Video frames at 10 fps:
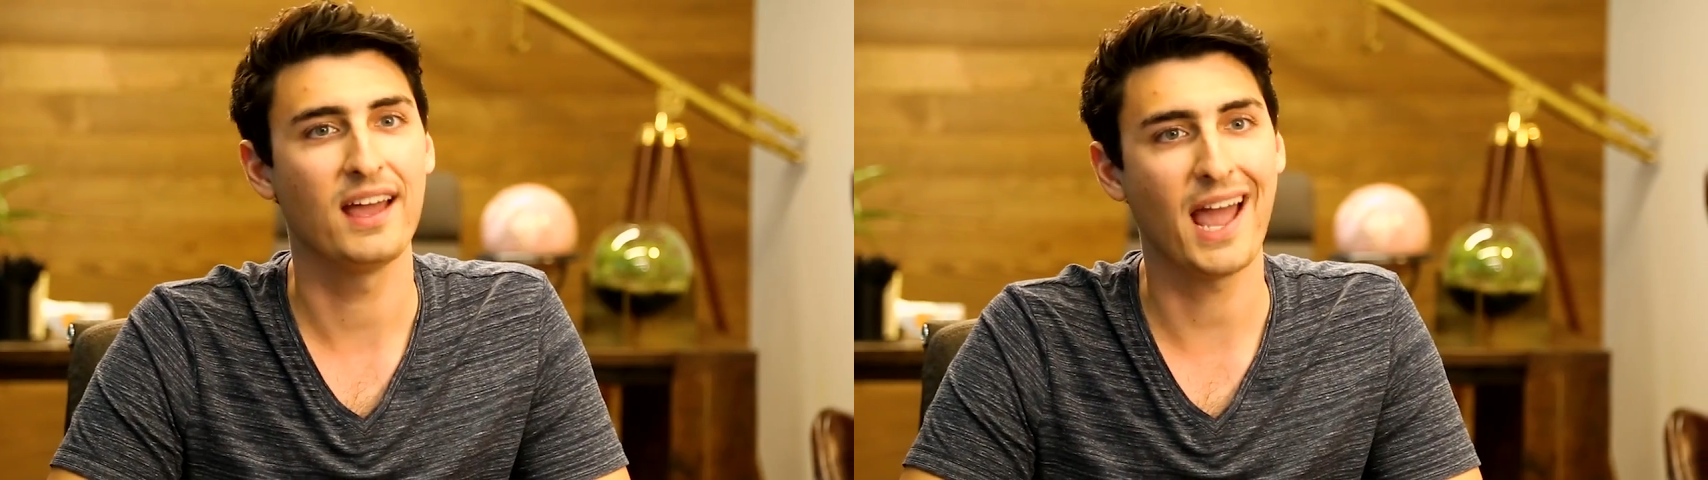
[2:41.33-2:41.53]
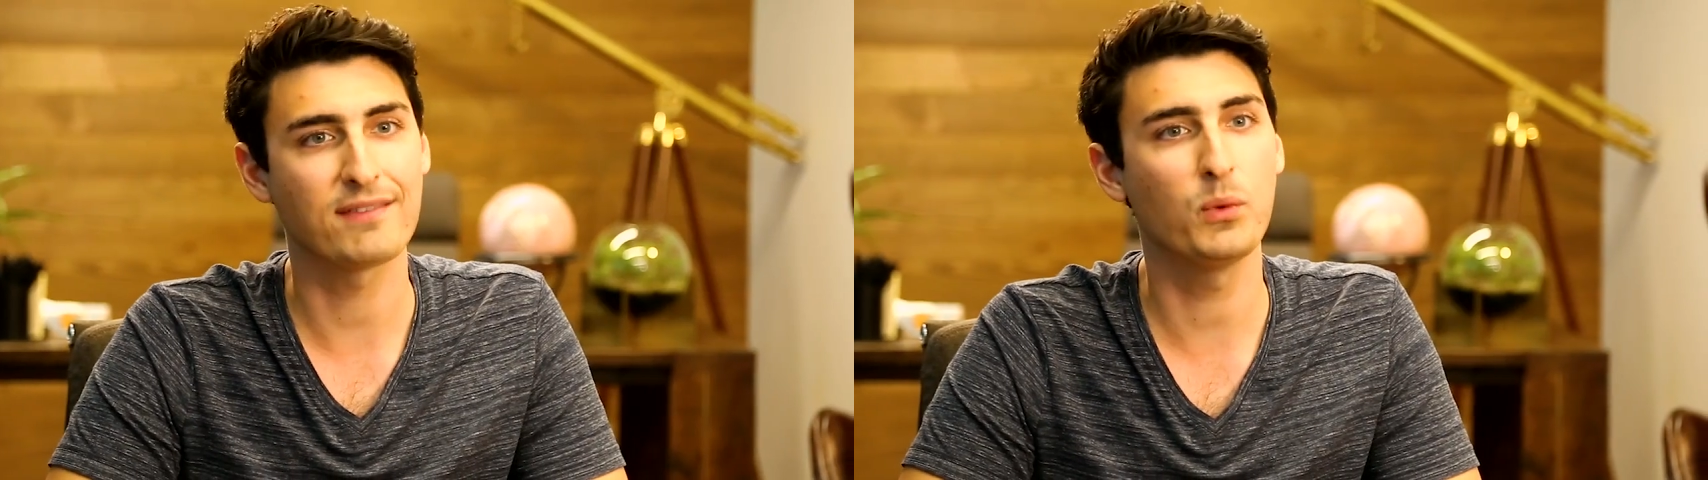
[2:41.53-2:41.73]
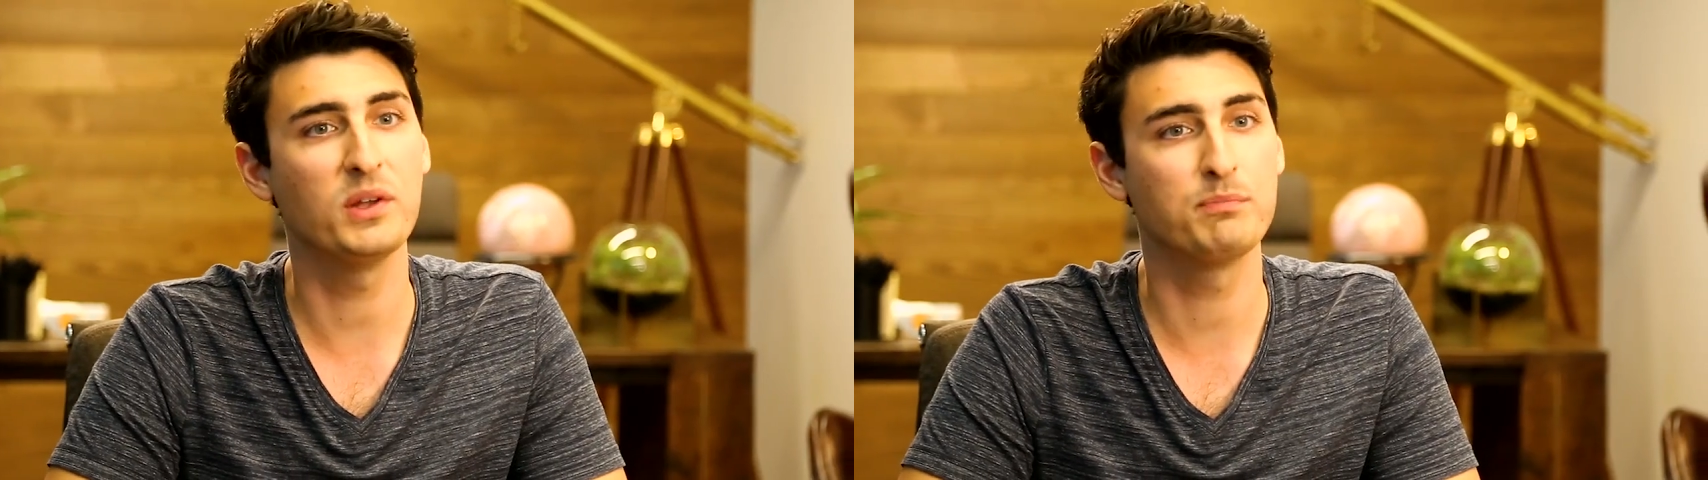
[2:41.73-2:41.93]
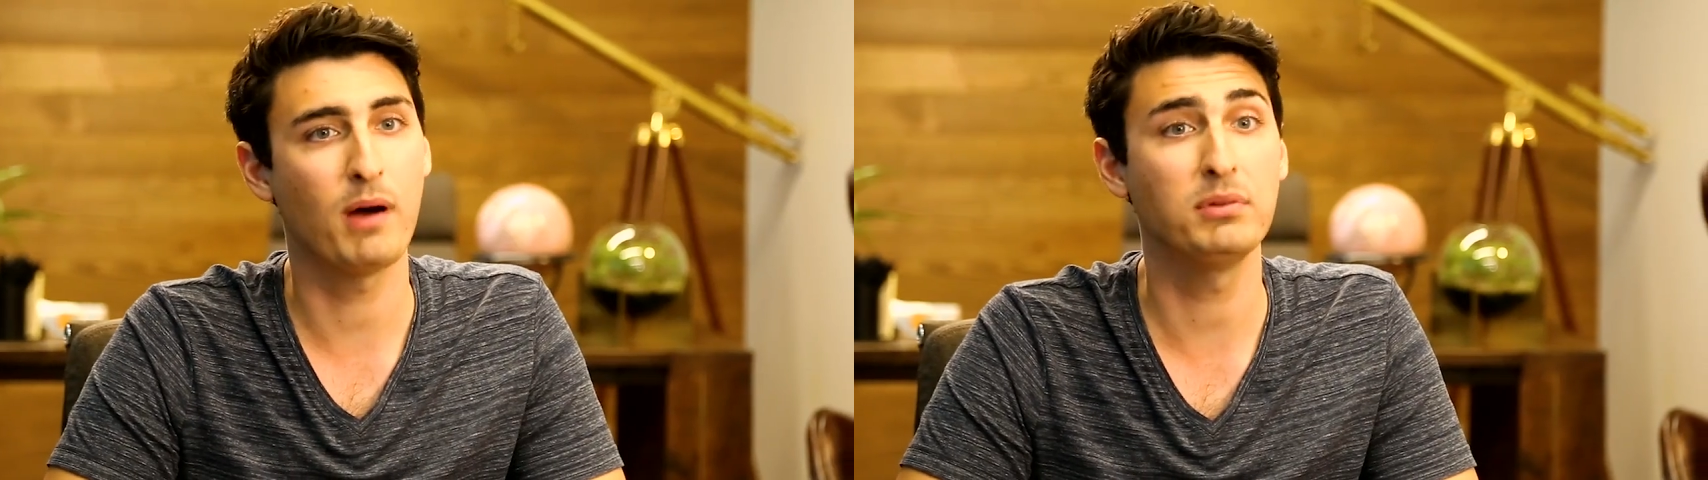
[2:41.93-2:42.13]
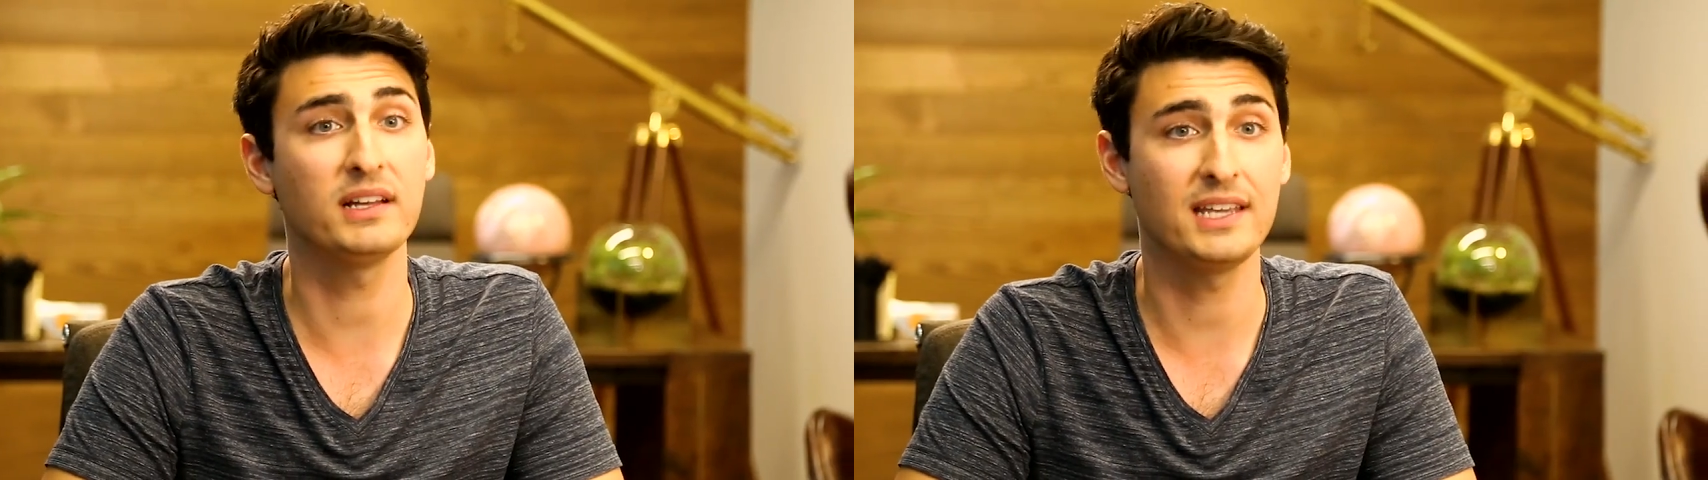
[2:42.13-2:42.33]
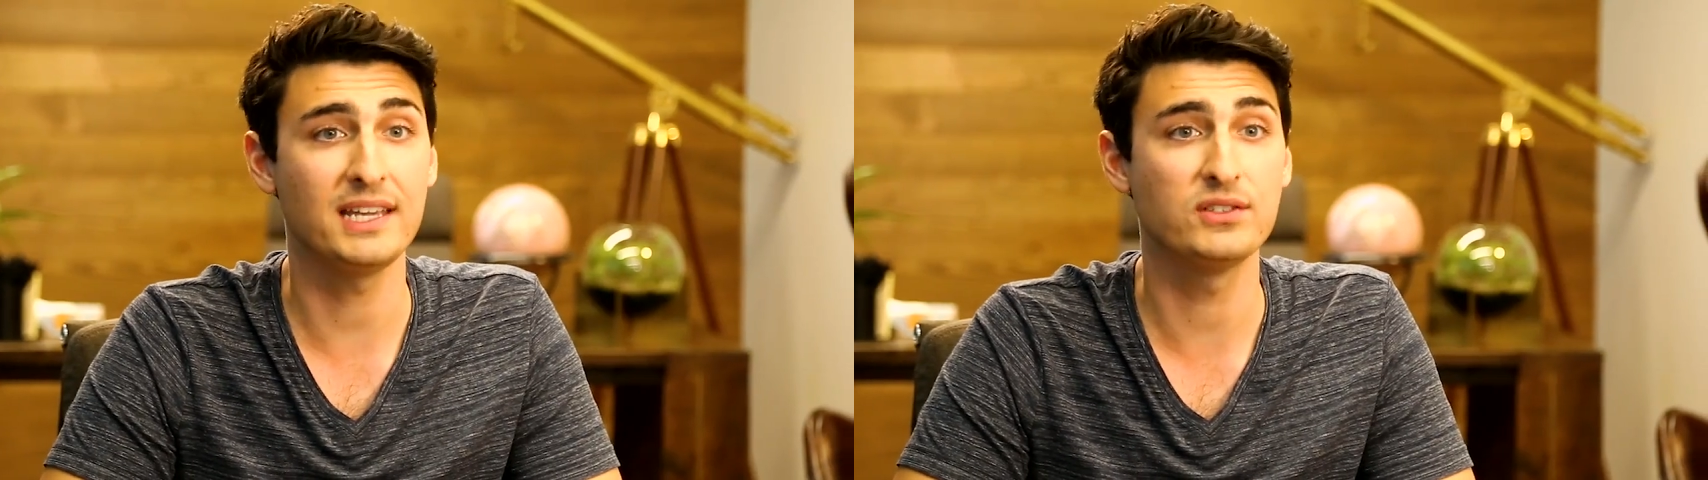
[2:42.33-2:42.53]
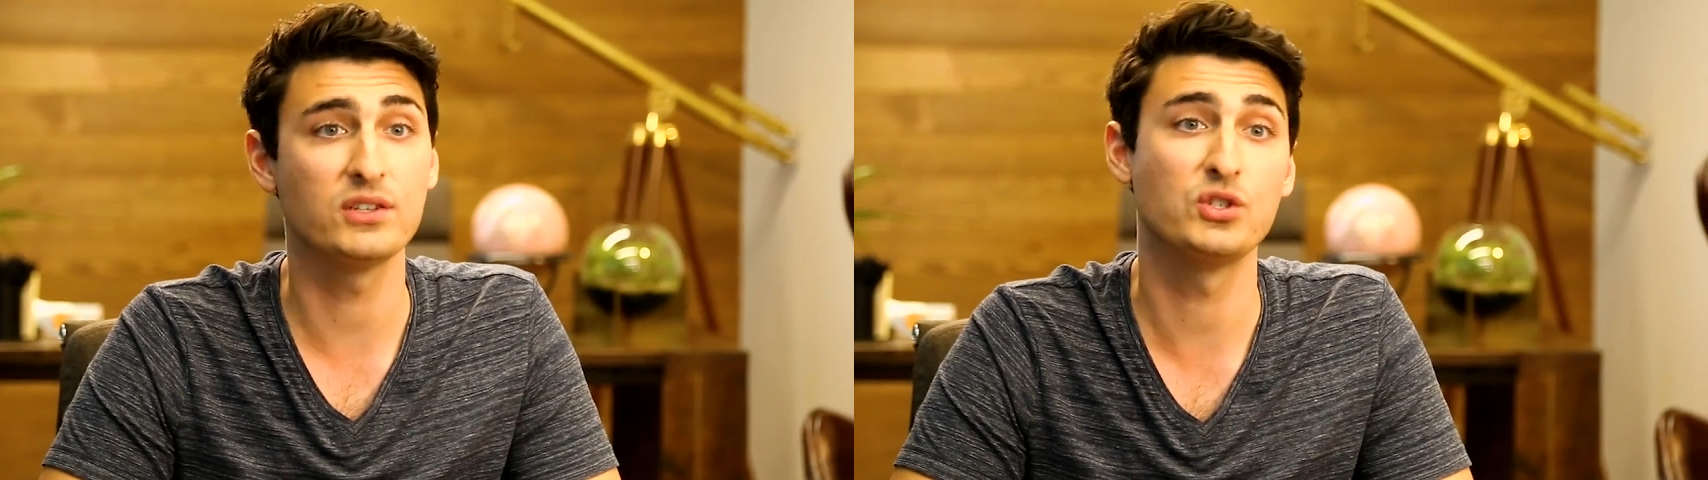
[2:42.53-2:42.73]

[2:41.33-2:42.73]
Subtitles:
everyone's public keys